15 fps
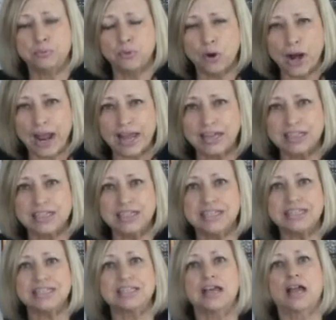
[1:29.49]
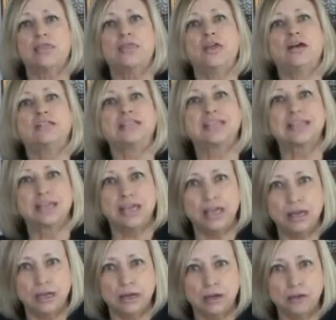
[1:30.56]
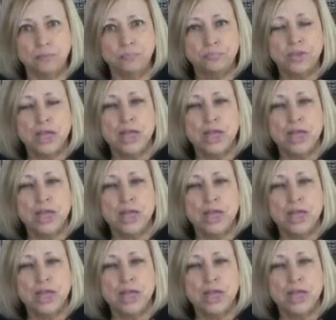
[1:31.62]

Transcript: practice the skill